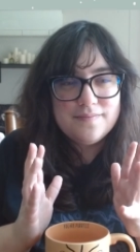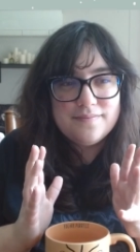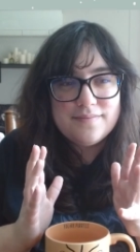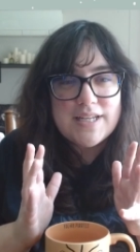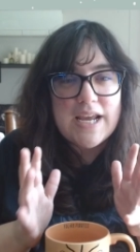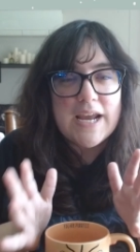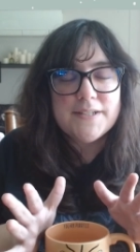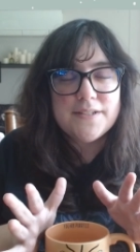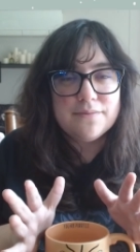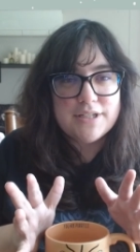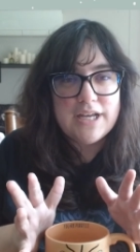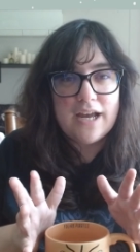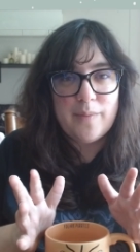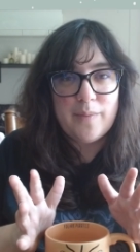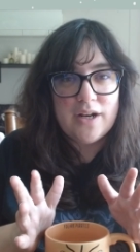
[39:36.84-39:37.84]
take some
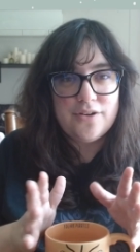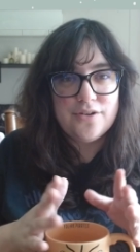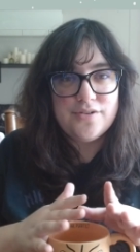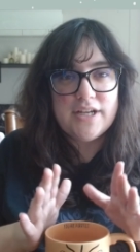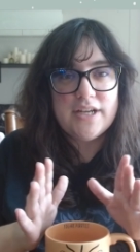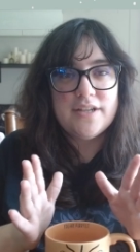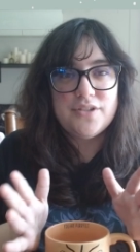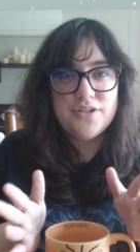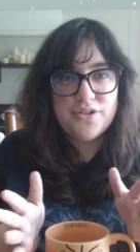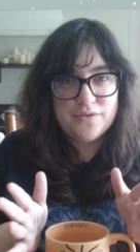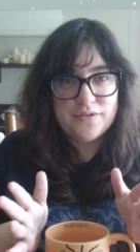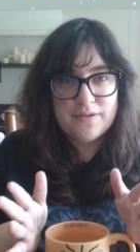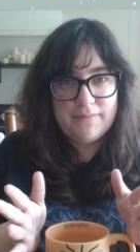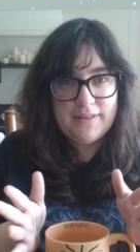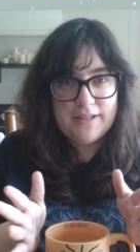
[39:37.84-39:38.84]
time out of your day to do
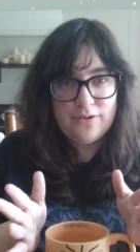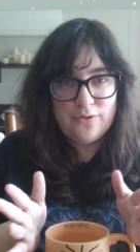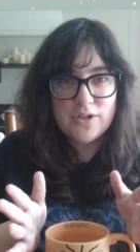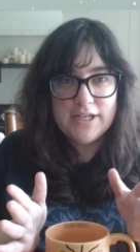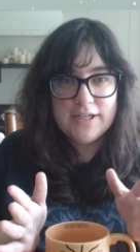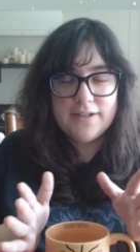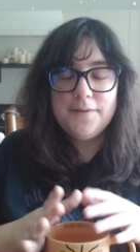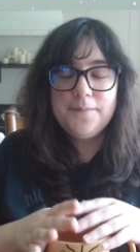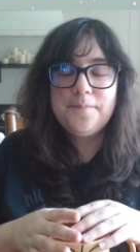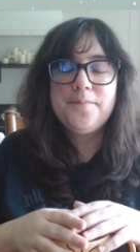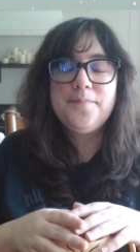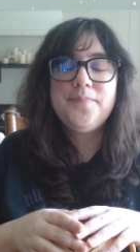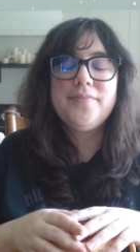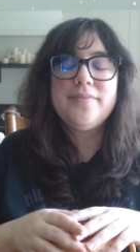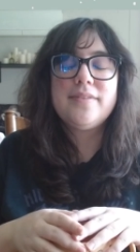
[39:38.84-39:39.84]
something you like.
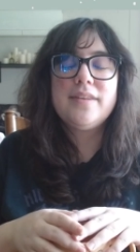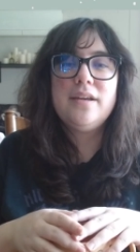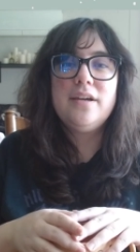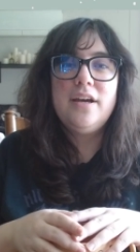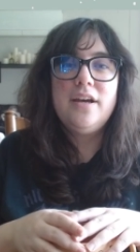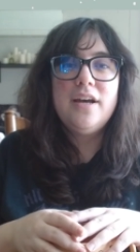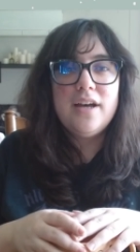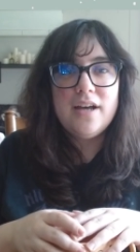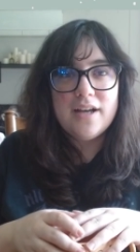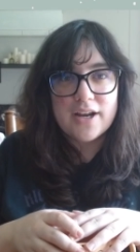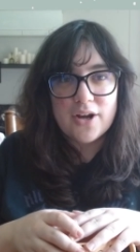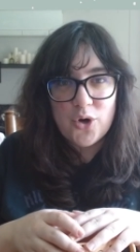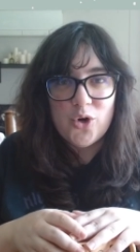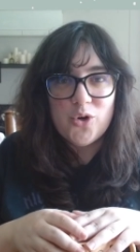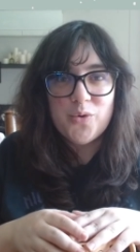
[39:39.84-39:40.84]
I
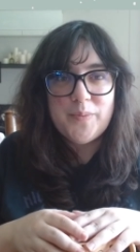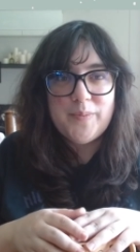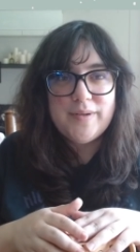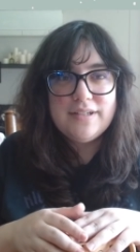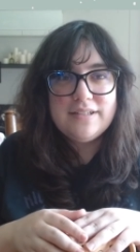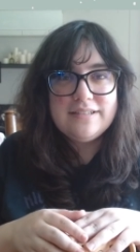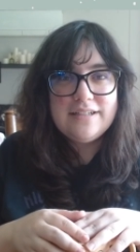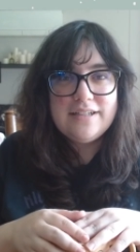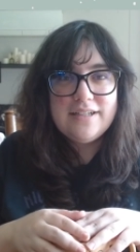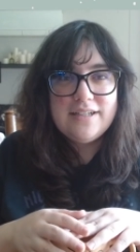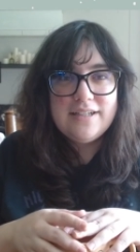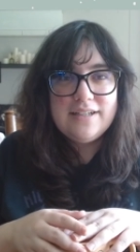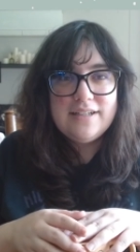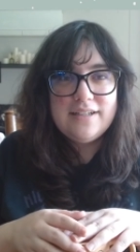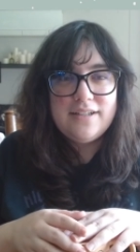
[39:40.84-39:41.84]
hope
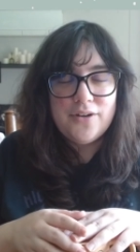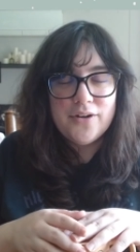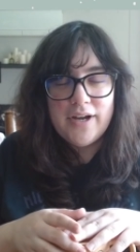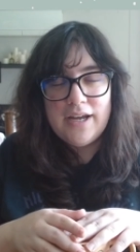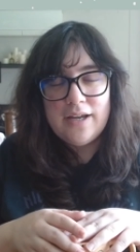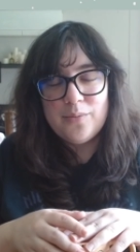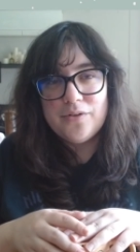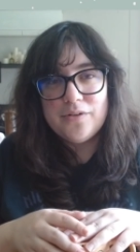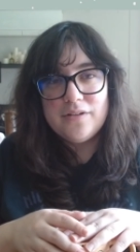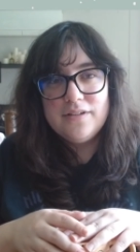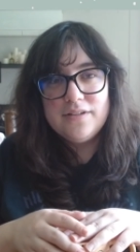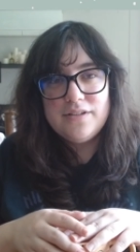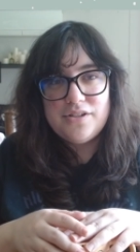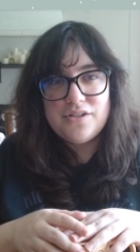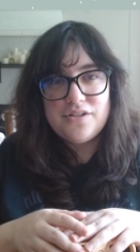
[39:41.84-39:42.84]
you're able
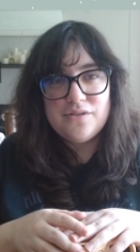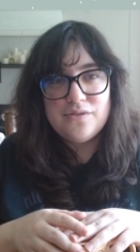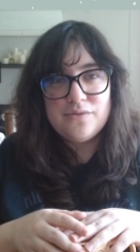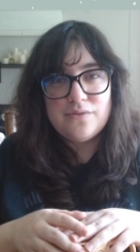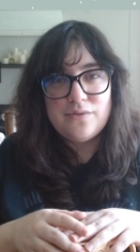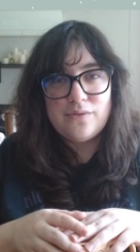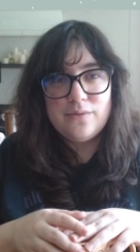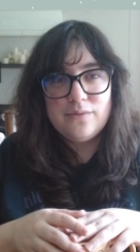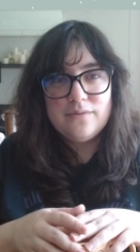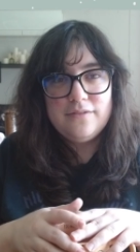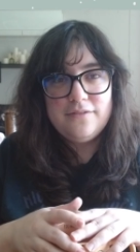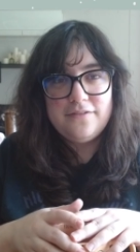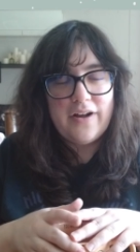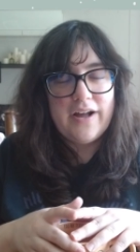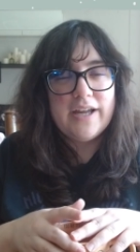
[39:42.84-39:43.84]
to
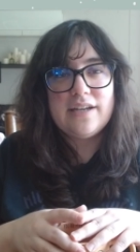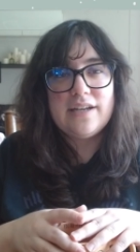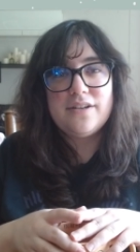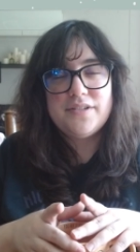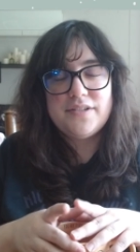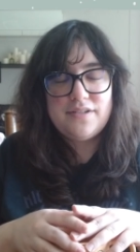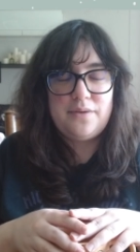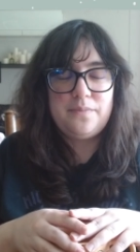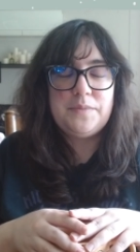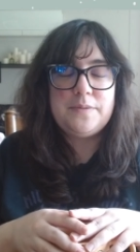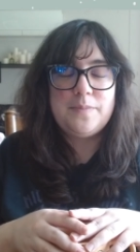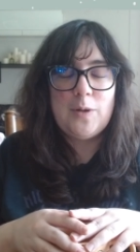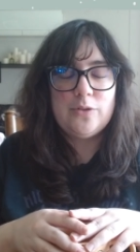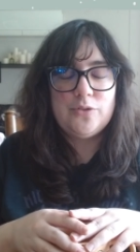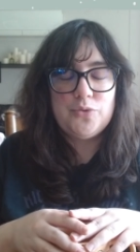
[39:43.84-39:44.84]
find some
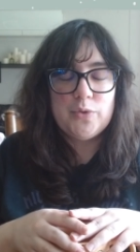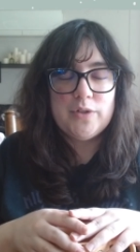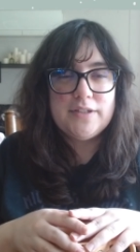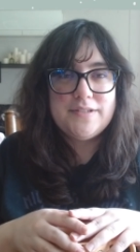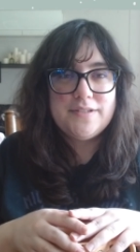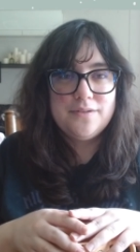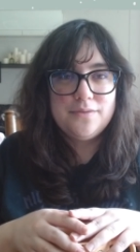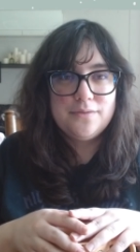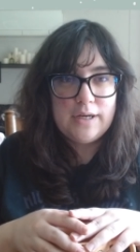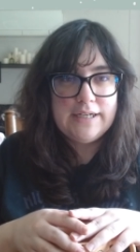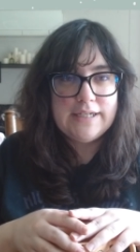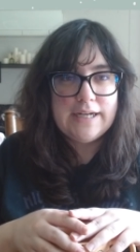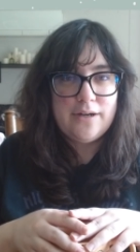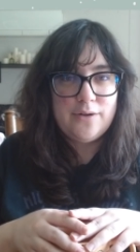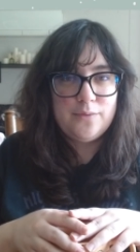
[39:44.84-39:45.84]
small joys
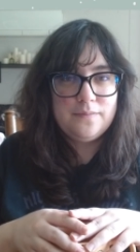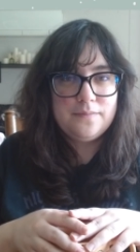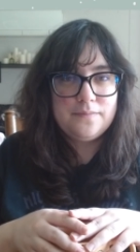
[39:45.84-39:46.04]
right now.